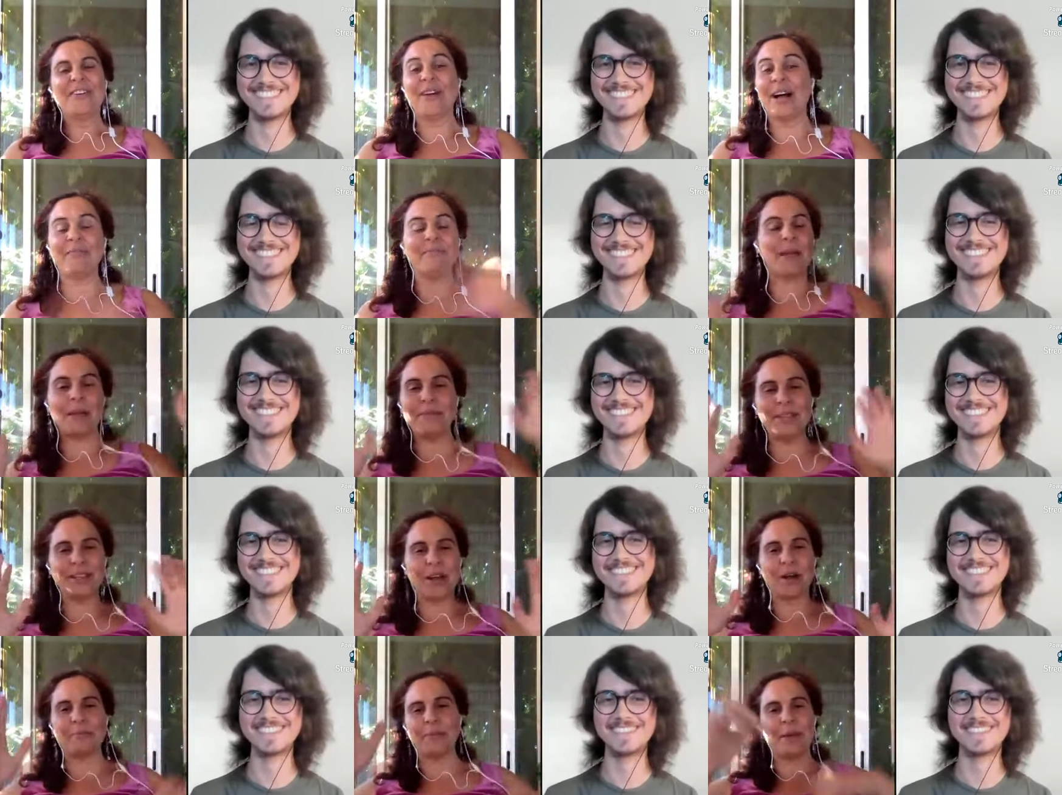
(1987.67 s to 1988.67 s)
Speaker 1: Well, maybe
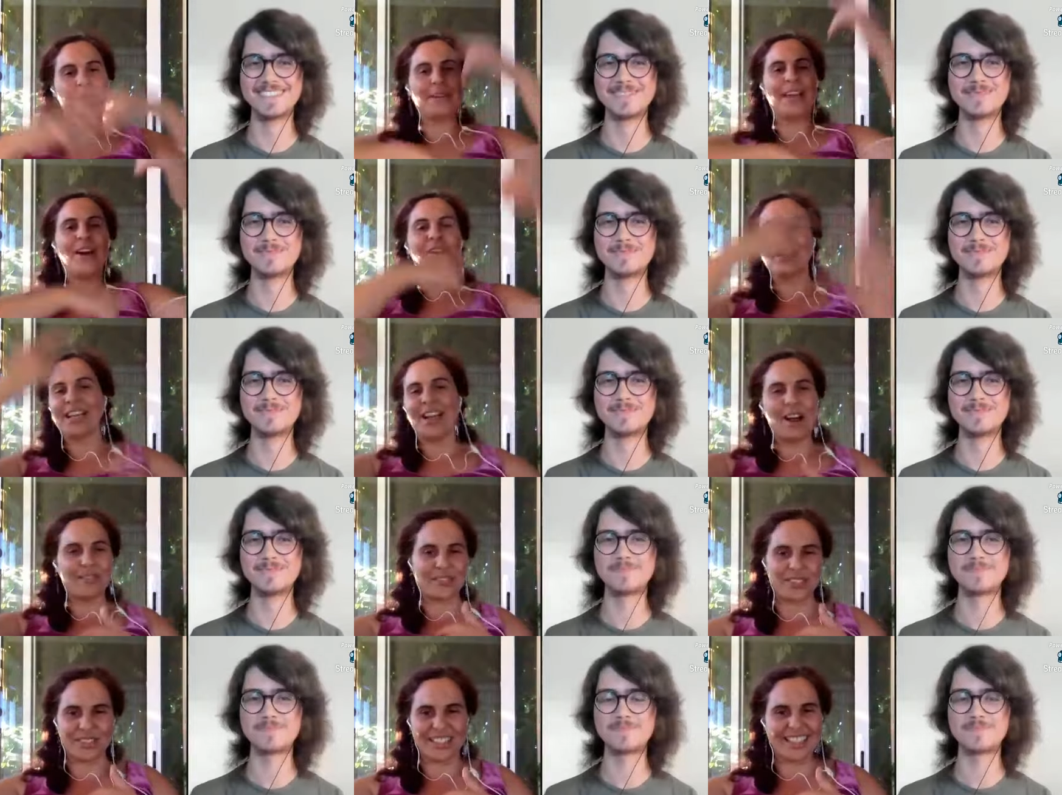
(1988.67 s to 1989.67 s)
not. Maybe only
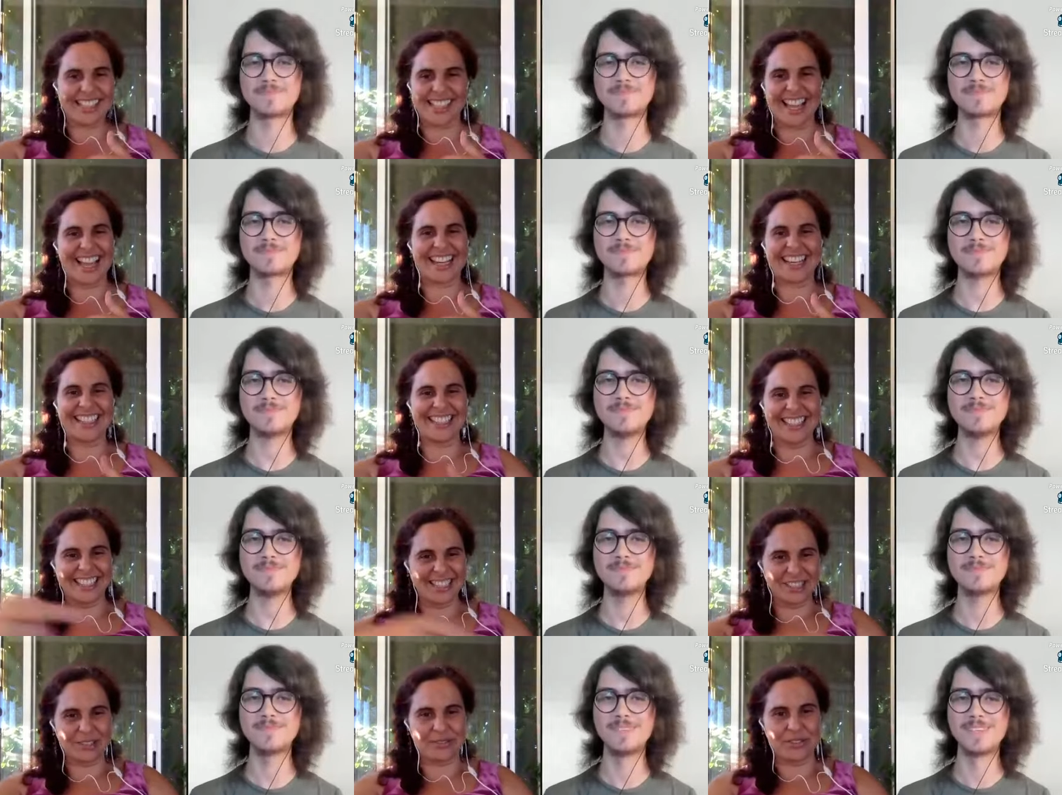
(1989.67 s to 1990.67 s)
after the second
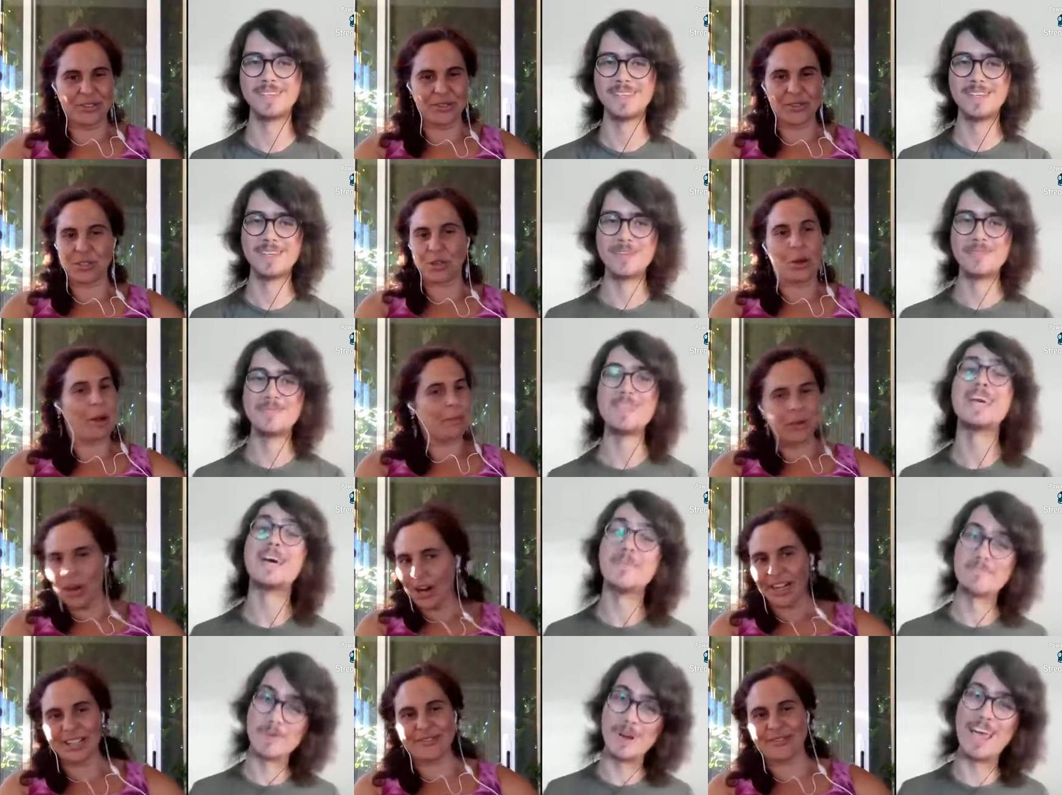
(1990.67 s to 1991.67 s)
interview.
Speaker 2: So yeah, I'm
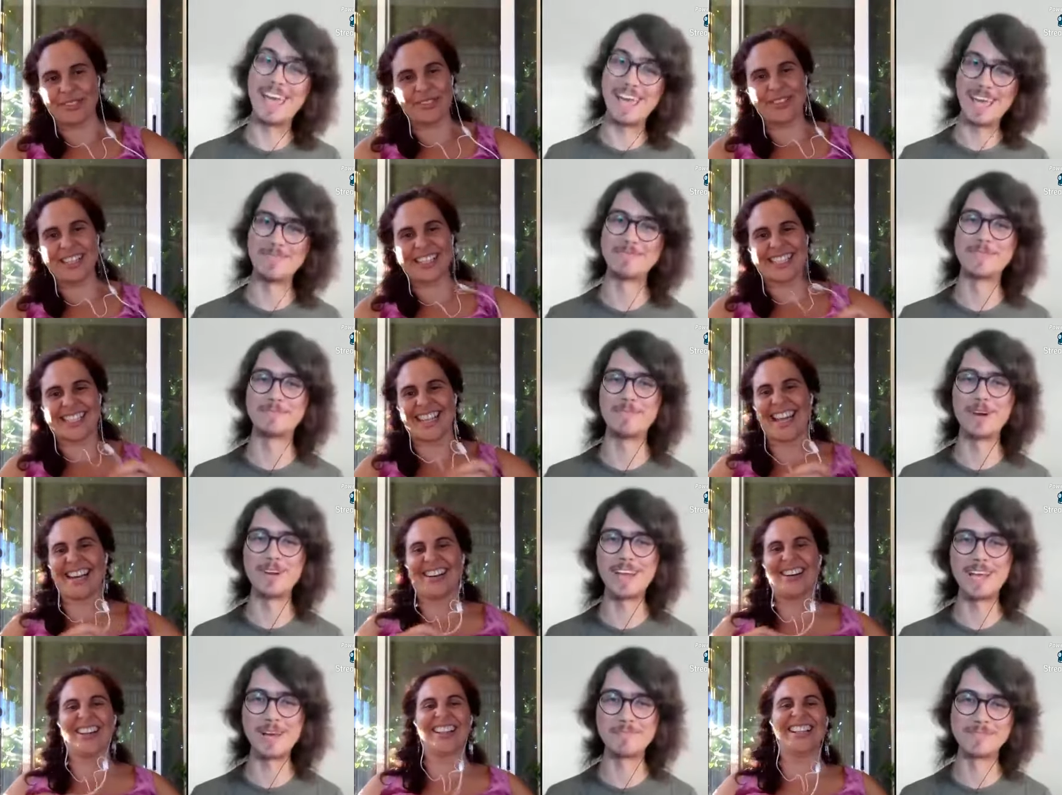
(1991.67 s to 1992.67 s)
not influenced
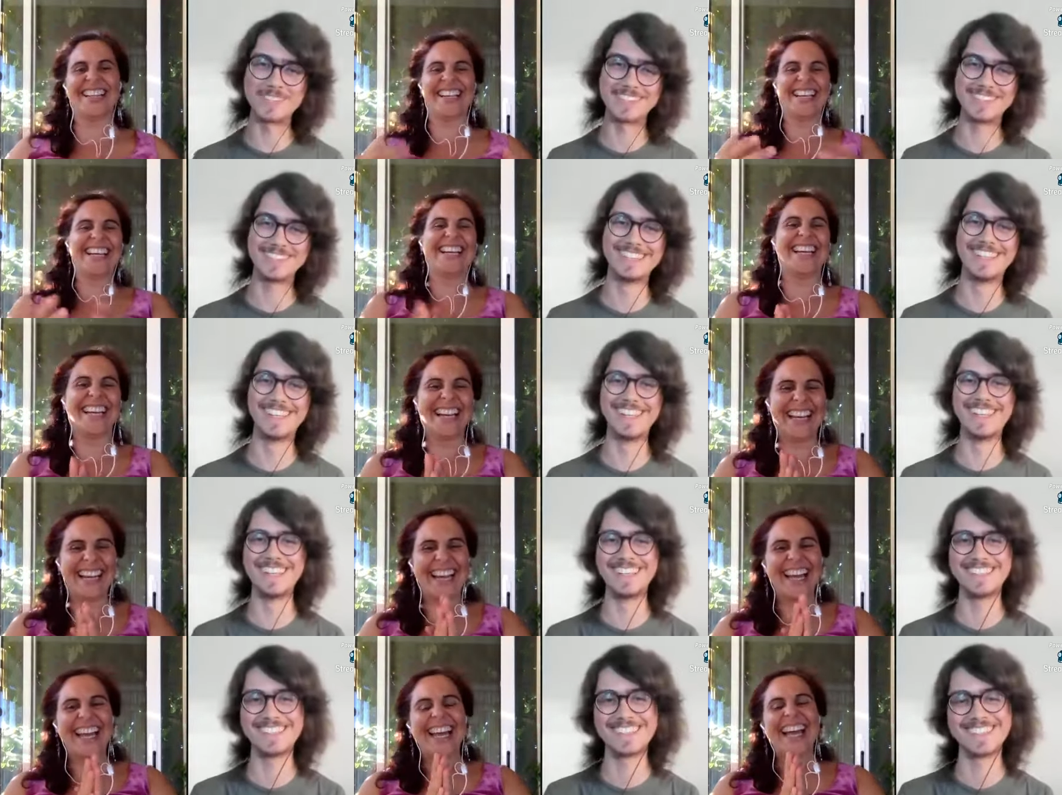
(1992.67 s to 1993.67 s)
at all.
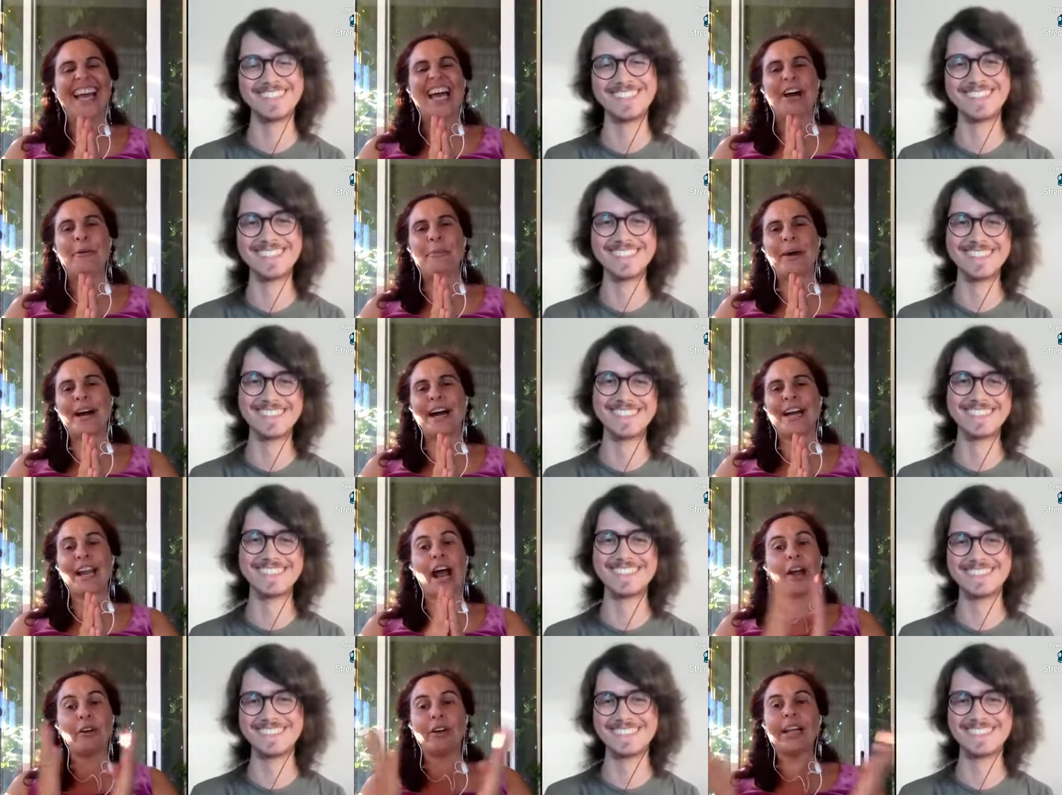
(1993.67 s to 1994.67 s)

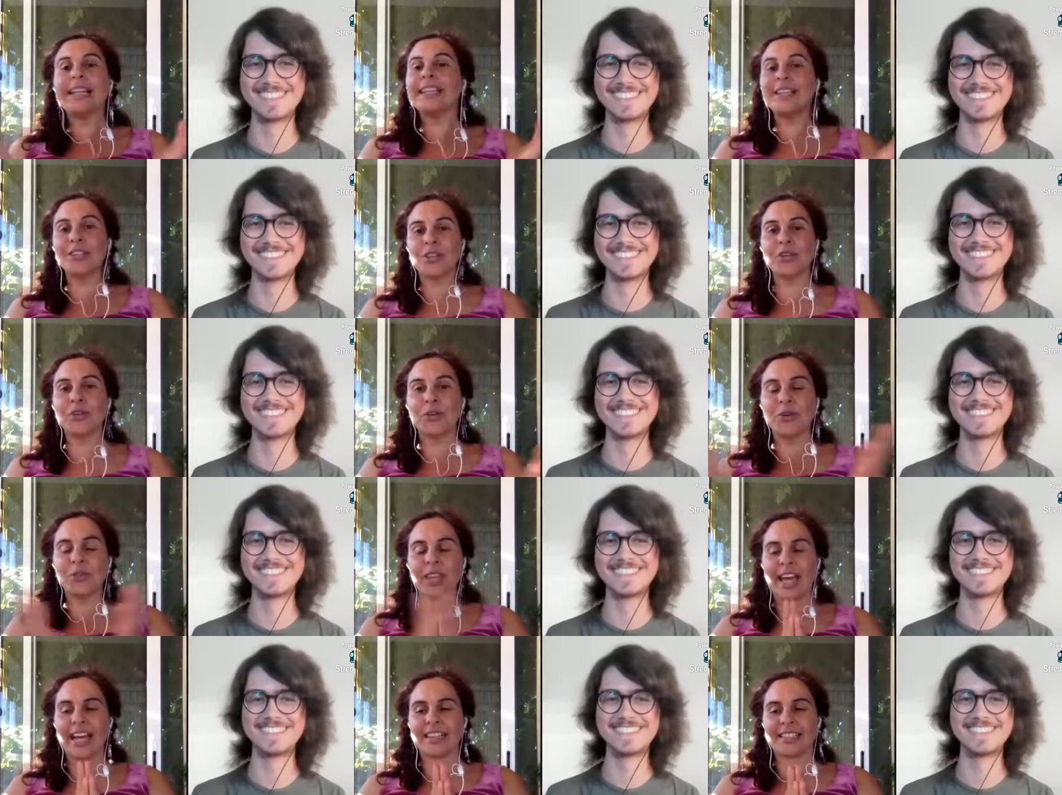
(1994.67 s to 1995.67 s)
Speaker 1: But I already
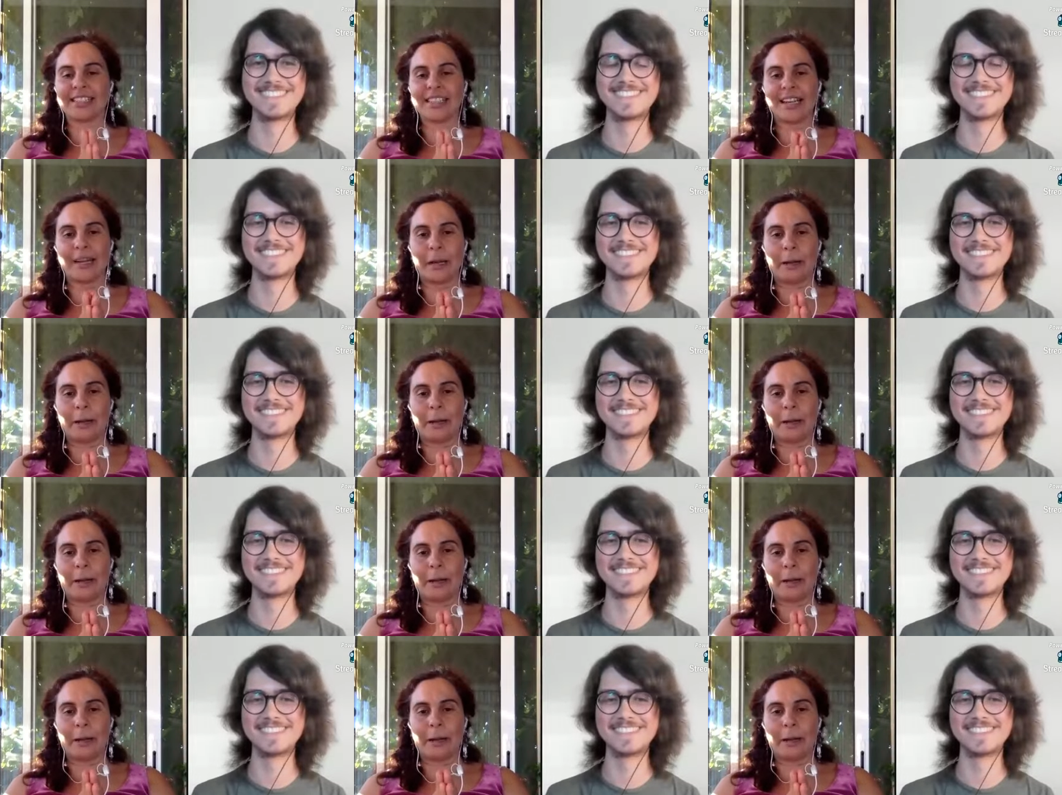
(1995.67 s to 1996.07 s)
knew that